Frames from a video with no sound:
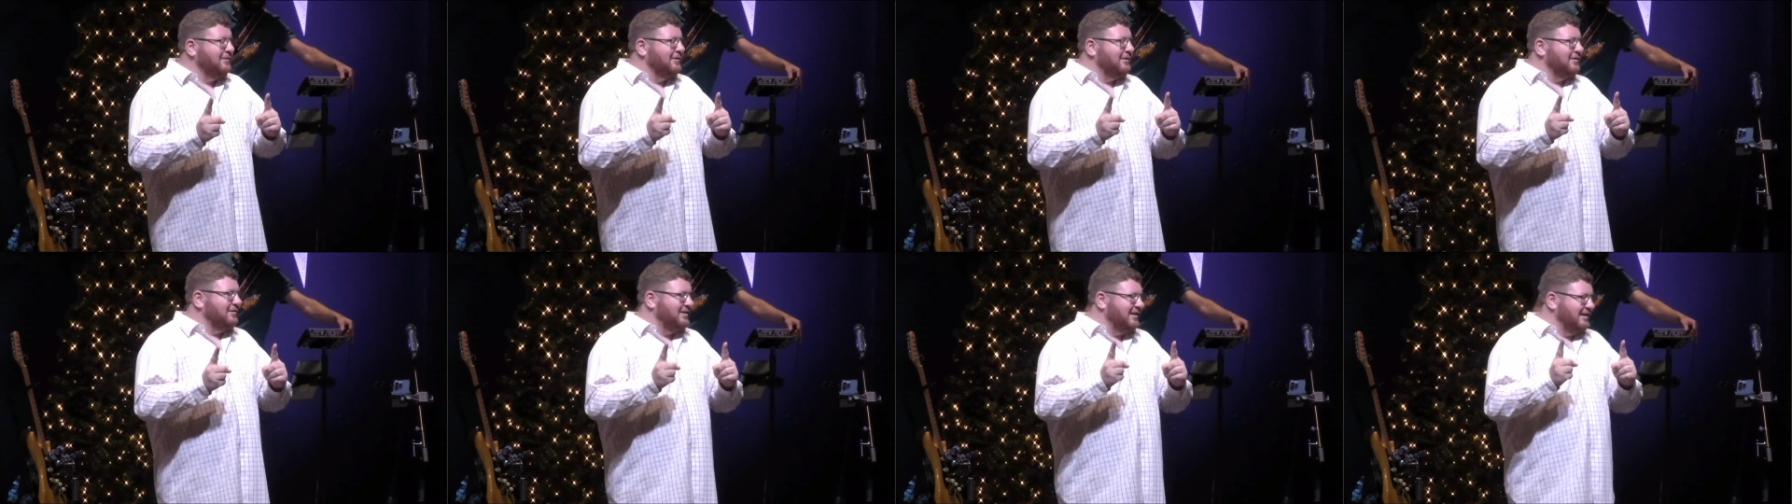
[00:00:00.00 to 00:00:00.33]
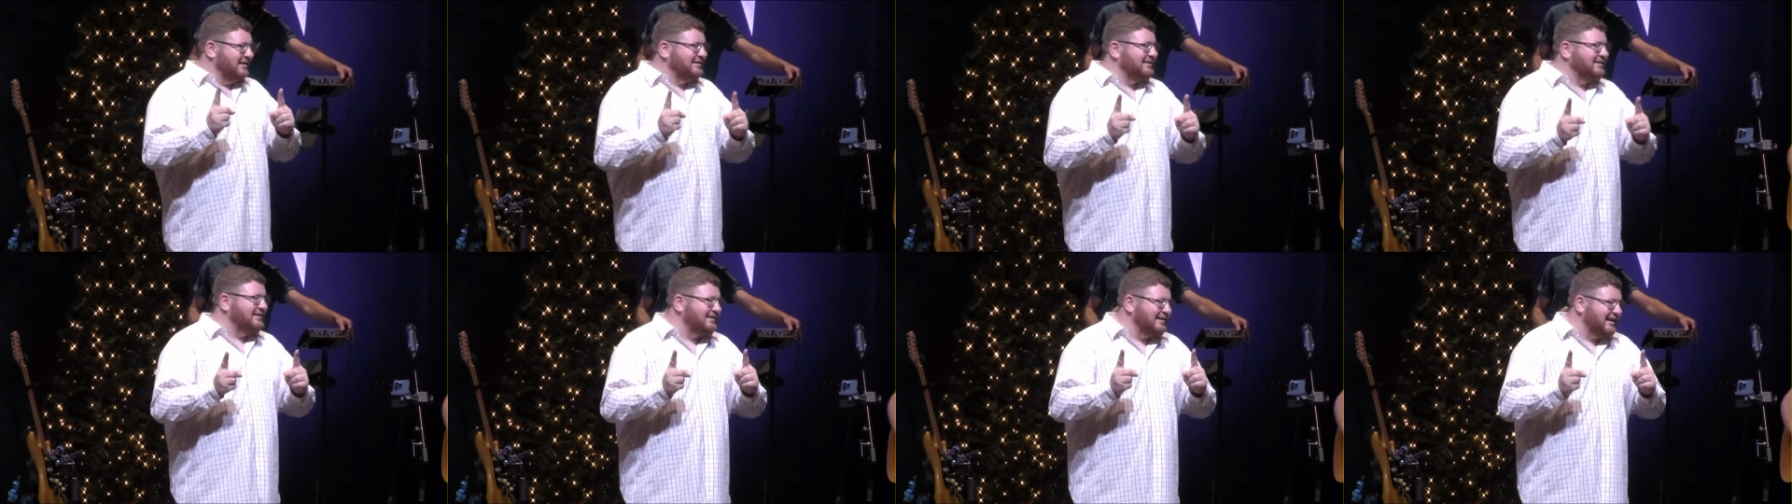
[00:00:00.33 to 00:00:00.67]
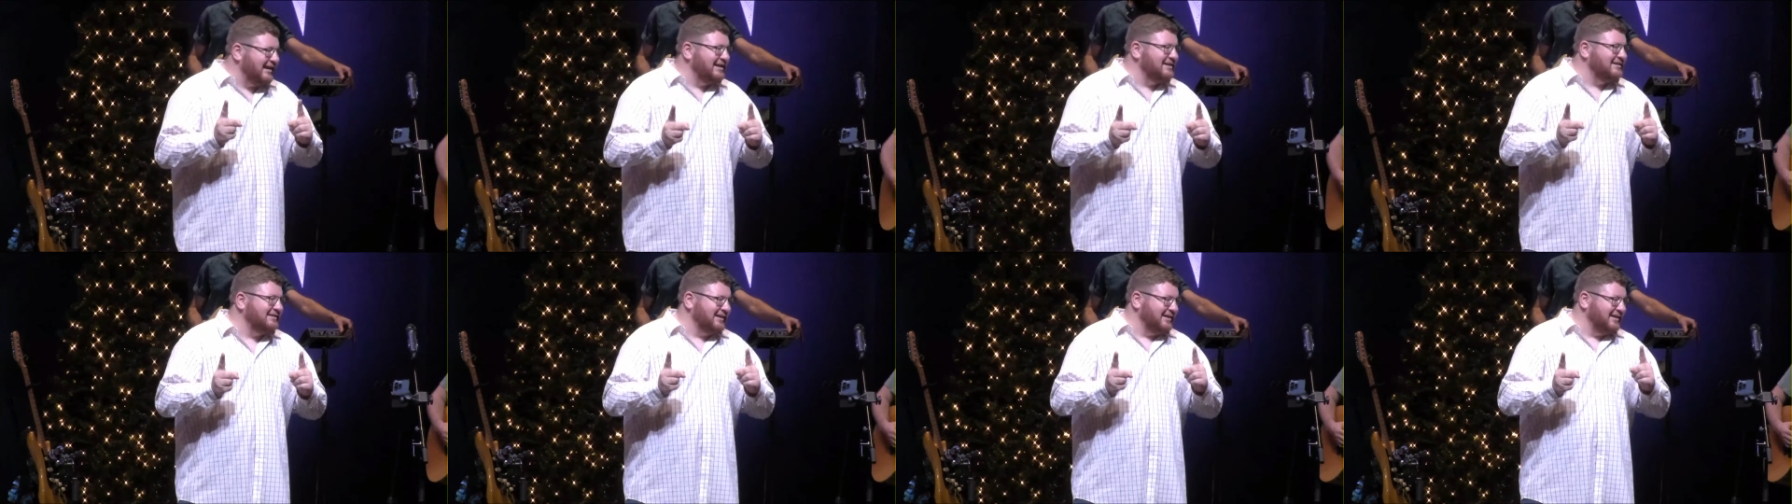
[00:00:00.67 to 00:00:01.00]
this
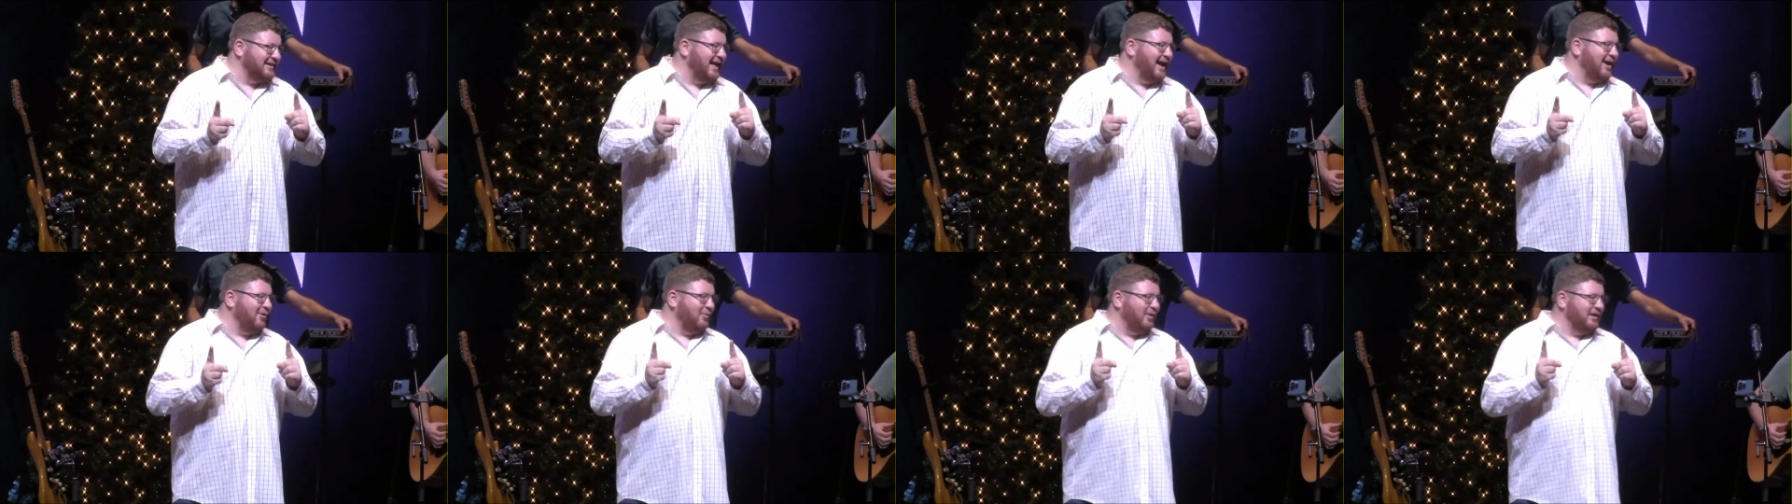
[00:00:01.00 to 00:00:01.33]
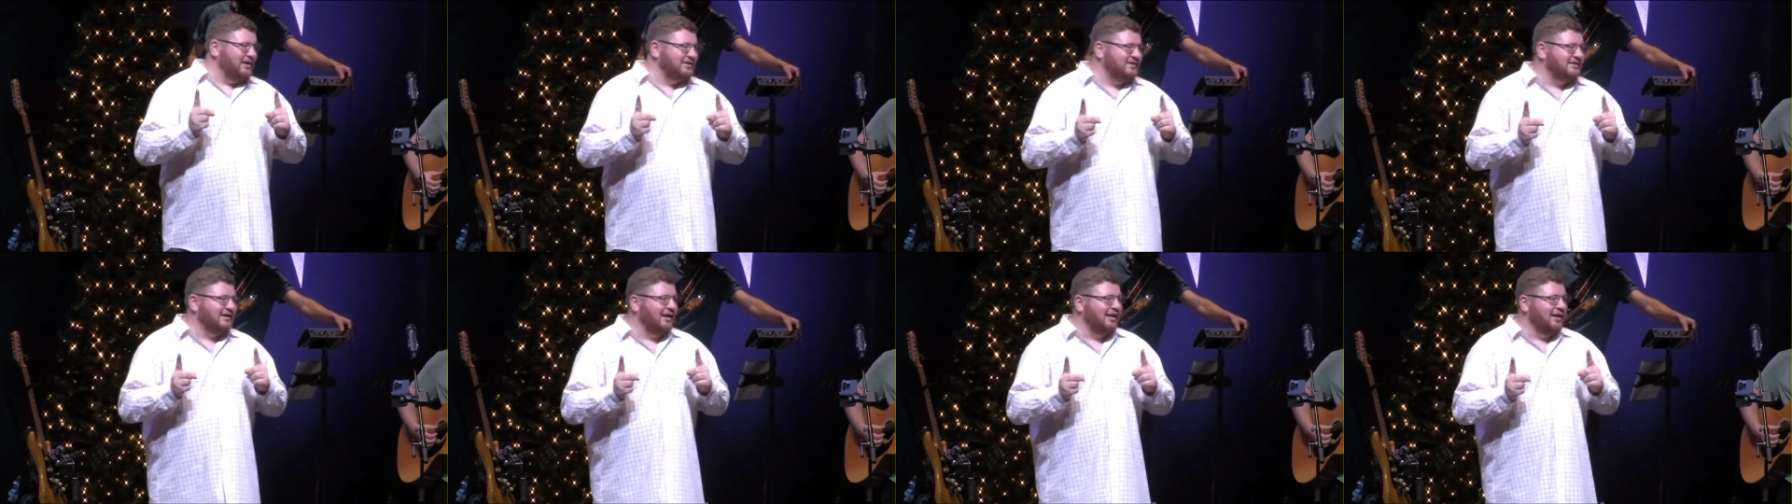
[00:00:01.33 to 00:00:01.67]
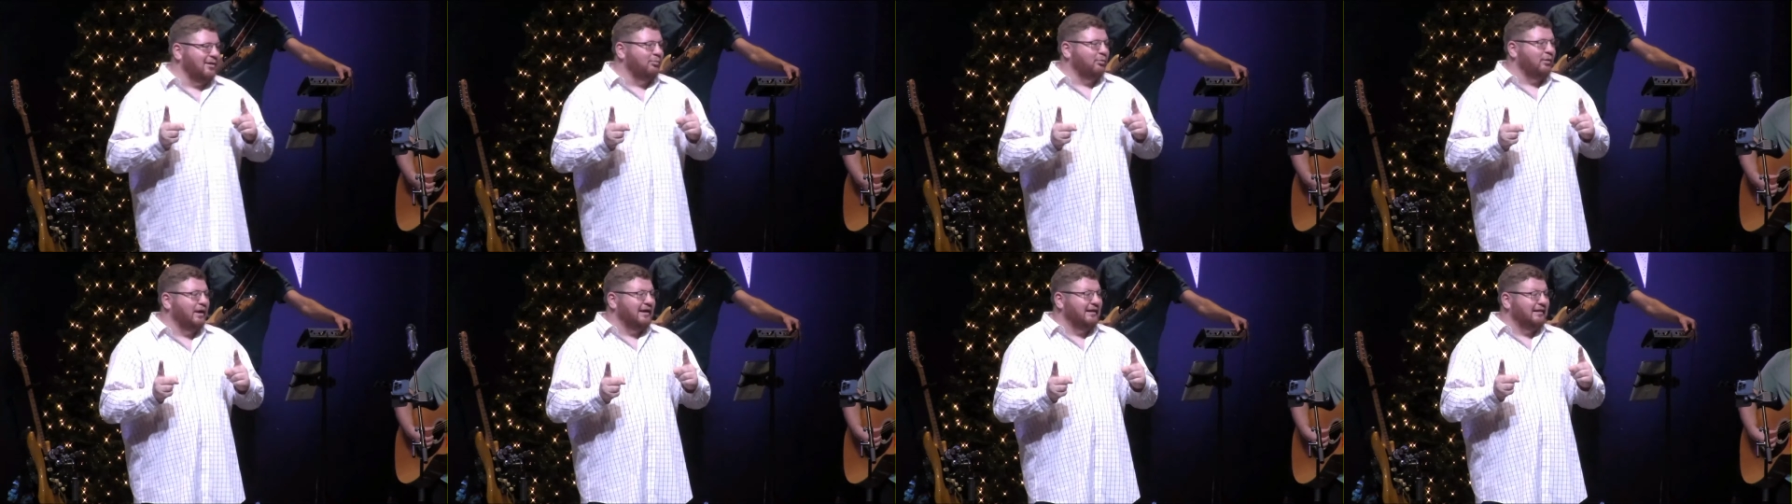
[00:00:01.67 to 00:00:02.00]
season that we
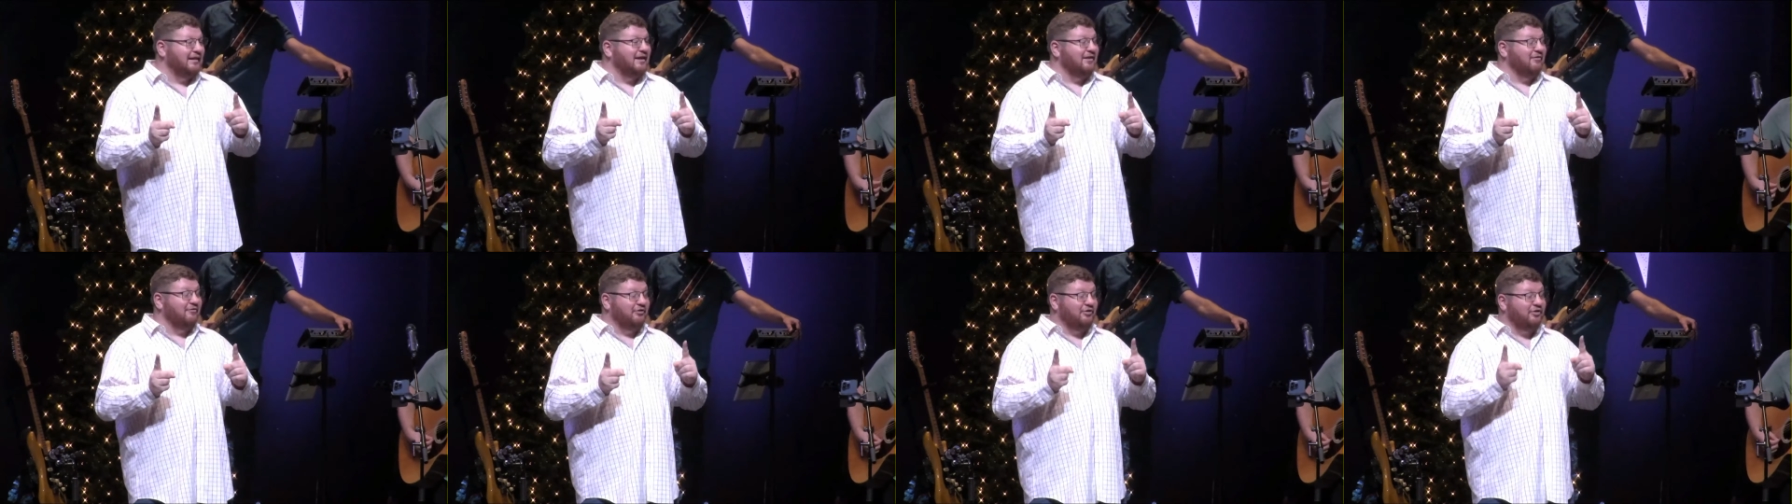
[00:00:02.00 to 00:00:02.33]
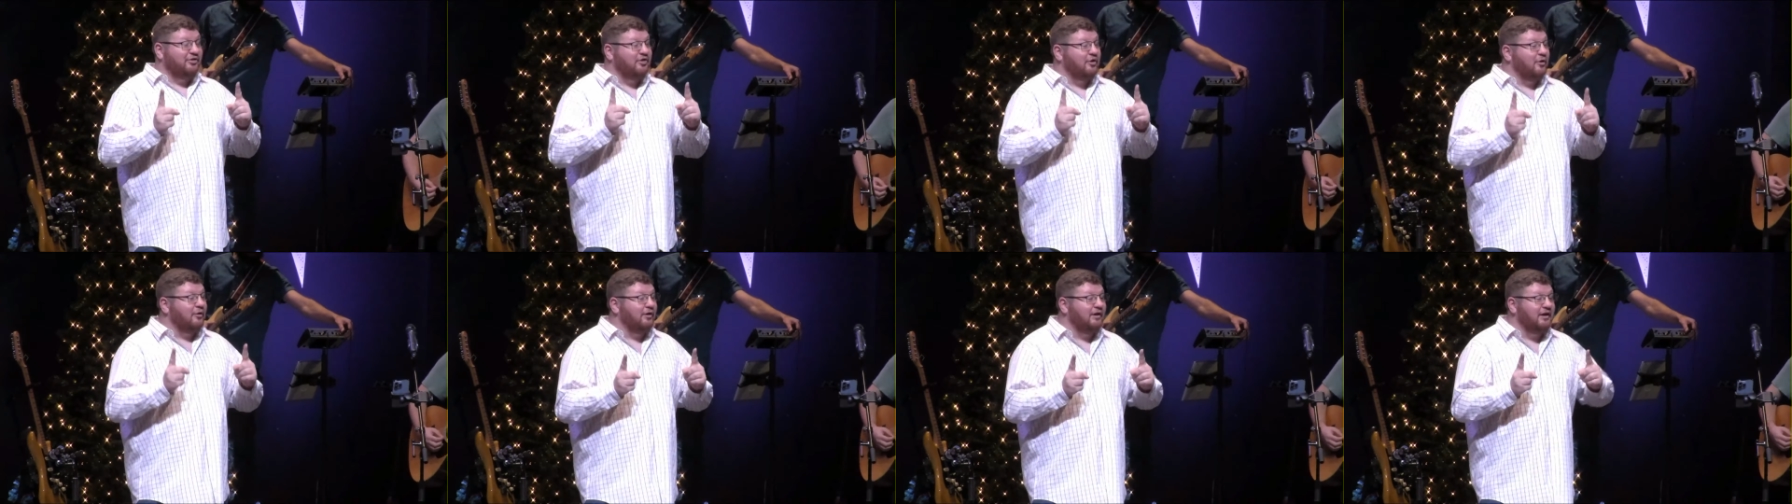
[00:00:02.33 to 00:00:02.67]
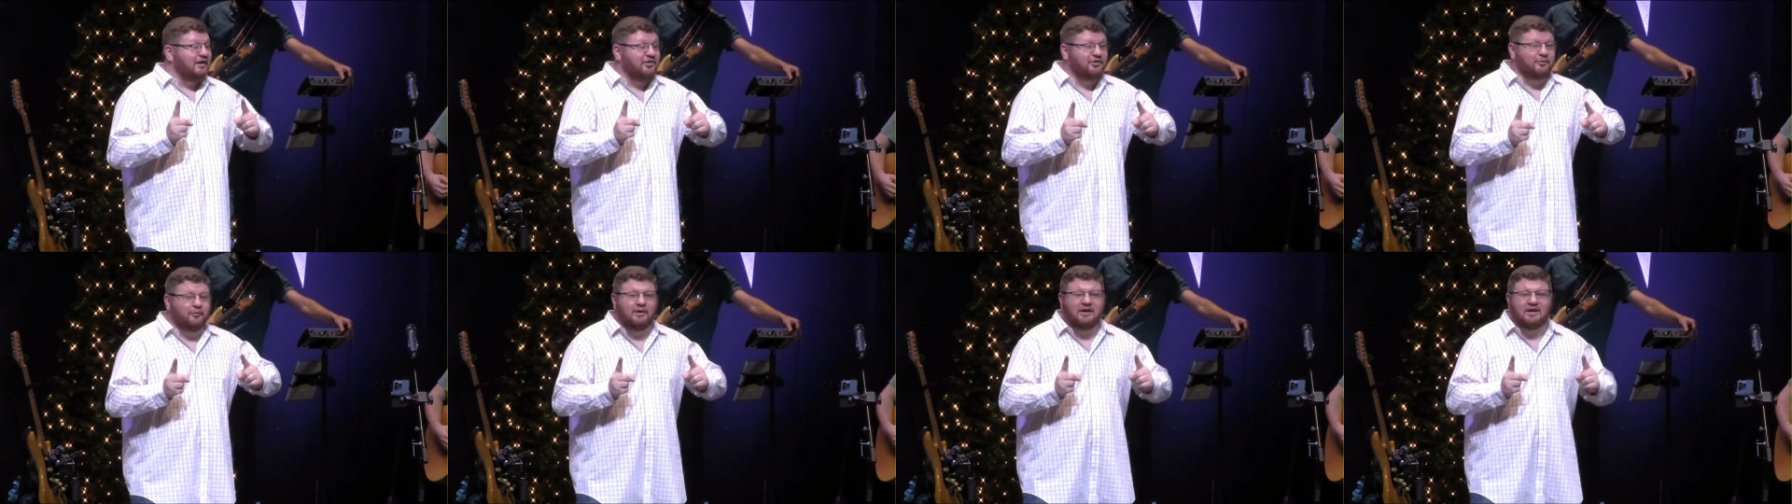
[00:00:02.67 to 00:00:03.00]
celebrate lived
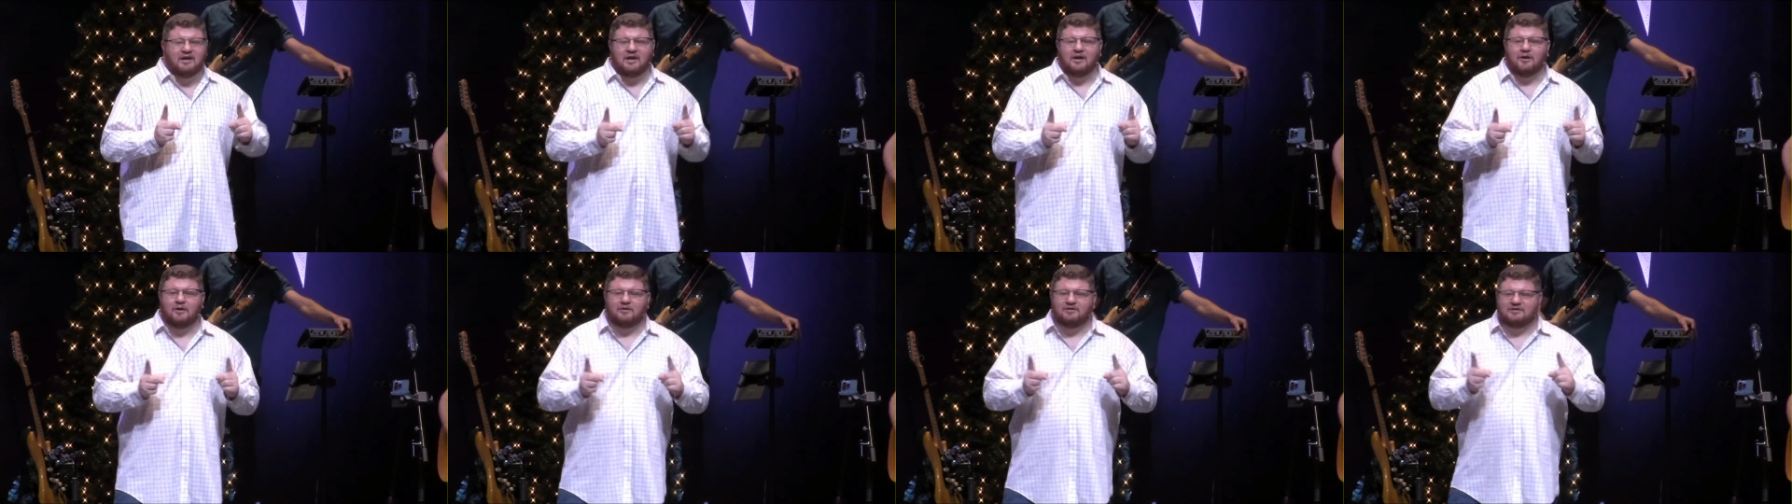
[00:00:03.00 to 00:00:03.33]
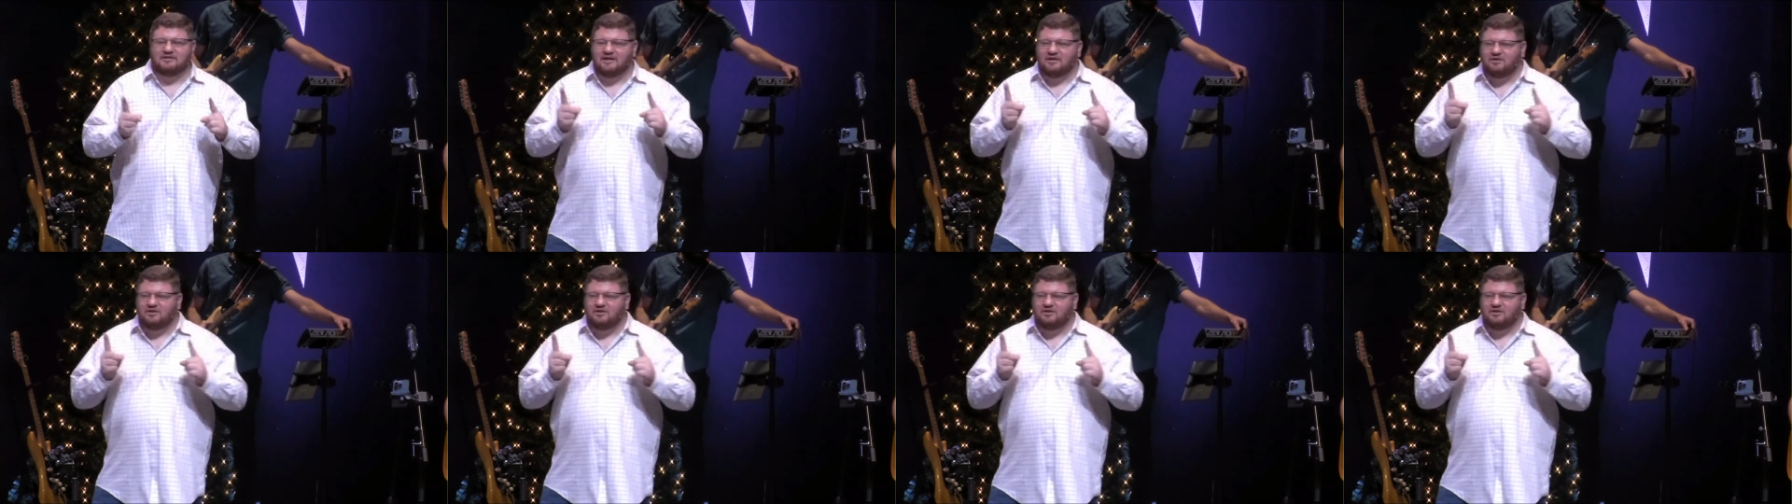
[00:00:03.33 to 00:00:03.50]
33 years, and